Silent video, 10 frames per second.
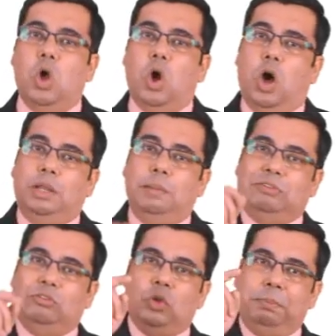On the
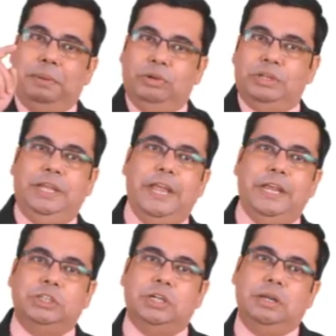basis of
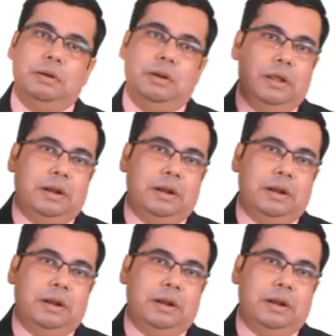investigation,